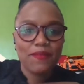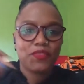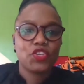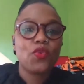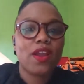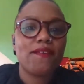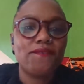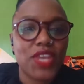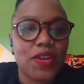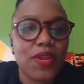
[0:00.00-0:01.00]
You are
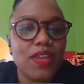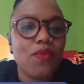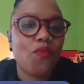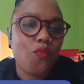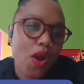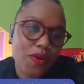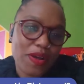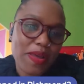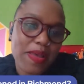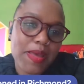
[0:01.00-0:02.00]
very
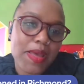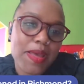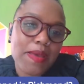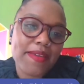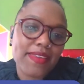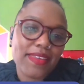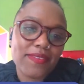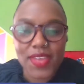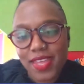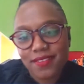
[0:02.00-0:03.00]
welcome,
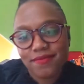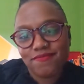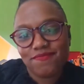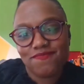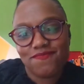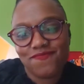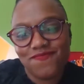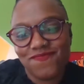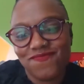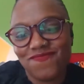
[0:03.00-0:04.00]
Yvette.
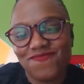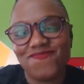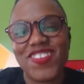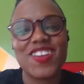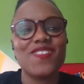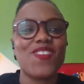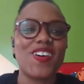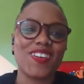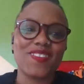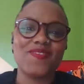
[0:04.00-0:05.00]
Very
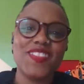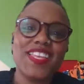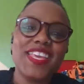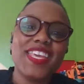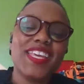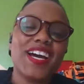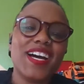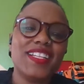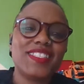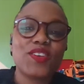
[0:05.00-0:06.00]
welcome.
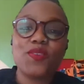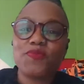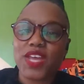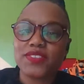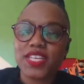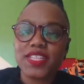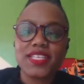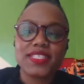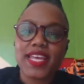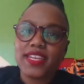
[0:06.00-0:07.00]
So I'll say
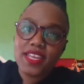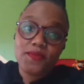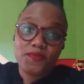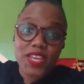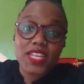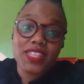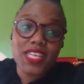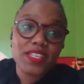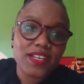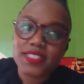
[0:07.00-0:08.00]
this, that if
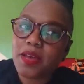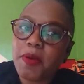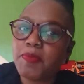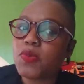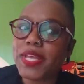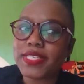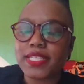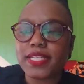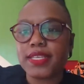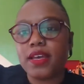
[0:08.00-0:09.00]
anything does come up, don't
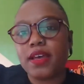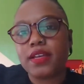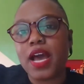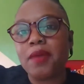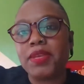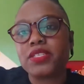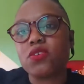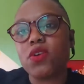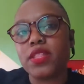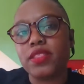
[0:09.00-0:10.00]
hesitate to comment
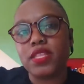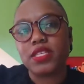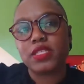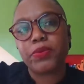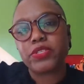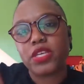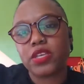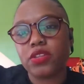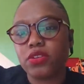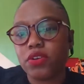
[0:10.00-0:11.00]
on this
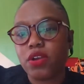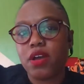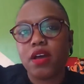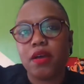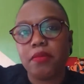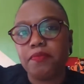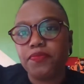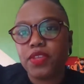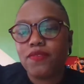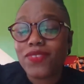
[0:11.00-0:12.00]
particular
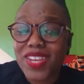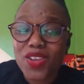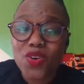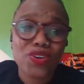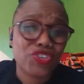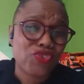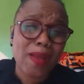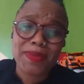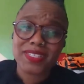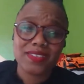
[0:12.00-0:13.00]
video or
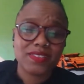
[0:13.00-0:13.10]
drop us a